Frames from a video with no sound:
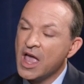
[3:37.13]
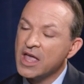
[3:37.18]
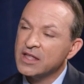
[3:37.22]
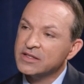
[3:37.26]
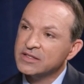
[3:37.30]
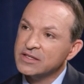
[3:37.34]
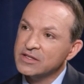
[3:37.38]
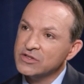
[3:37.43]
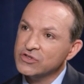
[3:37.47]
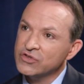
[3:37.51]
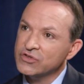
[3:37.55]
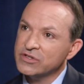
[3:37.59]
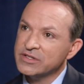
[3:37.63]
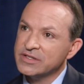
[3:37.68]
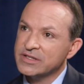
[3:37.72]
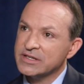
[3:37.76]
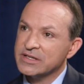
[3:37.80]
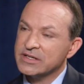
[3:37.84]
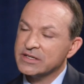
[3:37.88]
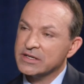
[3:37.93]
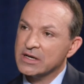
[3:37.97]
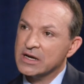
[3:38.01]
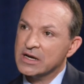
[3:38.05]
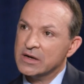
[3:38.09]
It's
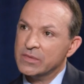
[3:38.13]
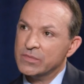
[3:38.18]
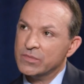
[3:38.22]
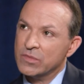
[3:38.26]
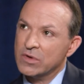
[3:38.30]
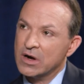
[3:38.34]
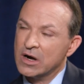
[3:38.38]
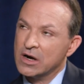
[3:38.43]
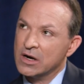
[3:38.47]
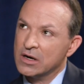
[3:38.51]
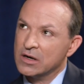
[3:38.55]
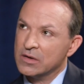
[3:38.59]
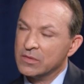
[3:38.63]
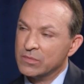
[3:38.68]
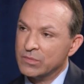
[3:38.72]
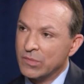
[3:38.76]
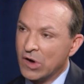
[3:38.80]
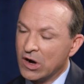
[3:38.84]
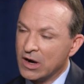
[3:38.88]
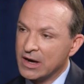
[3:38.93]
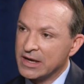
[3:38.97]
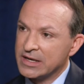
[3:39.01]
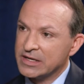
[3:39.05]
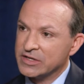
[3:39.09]
interesting,
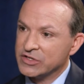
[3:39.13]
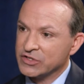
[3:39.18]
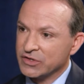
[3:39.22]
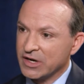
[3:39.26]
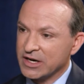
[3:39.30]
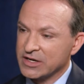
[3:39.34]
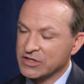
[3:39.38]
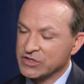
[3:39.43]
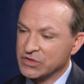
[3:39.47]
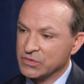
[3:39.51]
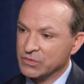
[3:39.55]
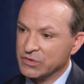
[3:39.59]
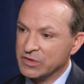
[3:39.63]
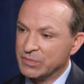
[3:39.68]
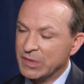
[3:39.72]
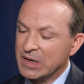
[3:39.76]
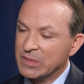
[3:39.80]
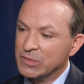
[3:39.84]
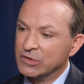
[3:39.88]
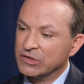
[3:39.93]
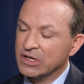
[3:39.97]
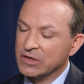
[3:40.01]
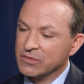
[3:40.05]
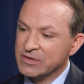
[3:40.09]
my interaction with
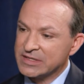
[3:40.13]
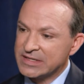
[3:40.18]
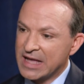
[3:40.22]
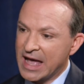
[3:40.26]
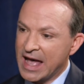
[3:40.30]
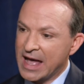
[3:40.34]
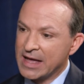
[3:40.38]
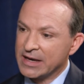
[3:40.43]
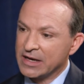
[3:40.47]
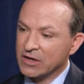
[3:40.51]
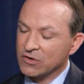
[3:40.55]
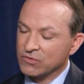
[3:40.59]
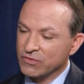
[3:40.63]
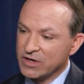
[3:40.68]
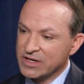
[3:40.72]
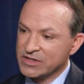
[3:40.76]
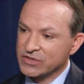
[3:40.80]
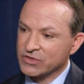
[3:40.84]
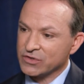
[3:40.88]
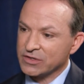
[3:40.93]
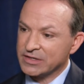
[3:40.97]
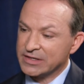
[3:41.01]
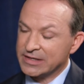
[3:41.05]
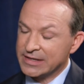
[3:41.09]
Bumble, I was at a
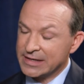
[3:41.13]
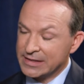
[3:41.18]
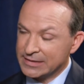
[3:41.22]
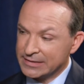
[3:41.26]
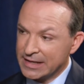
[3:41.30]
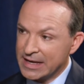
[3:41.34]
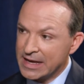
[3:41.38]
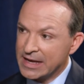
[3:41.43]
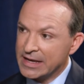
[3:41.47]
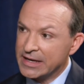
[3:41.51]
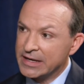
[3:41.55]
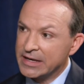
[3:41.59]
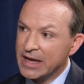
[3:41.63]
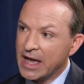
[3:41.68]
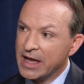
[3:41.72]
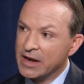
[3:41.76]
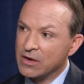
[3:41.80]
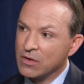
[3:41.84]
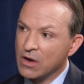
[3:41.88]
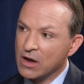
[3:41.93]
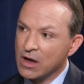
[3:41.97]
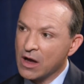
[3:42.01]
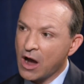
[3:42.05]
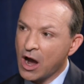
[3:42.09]
restaurant in LA
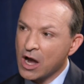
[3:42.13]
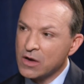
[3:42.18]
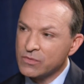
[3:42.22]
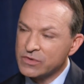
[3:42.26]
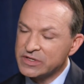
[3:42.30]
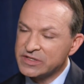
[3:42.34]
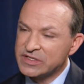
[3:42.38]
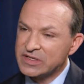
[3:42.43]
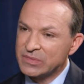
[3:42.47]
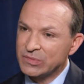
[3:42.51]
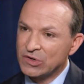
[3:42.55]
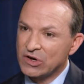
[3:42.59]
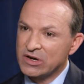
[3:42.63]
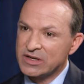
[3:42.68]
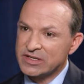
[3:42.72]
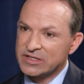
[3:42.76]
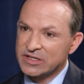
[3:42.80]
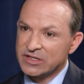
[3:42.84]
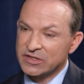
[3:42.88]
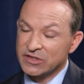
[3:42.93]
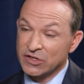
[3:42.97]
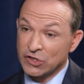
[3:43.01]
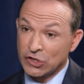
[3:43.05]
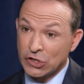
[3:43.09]
and I was surprised
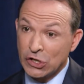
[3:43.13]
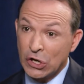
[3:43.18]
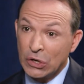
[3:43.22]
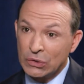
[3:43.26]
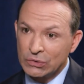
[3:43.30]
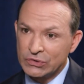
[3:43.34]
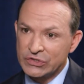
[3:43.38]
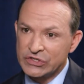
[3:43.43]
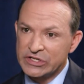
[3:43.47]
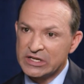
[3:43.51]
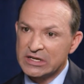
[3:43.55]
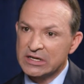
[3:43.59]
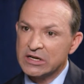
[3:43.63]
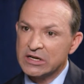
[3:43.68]
at the culture.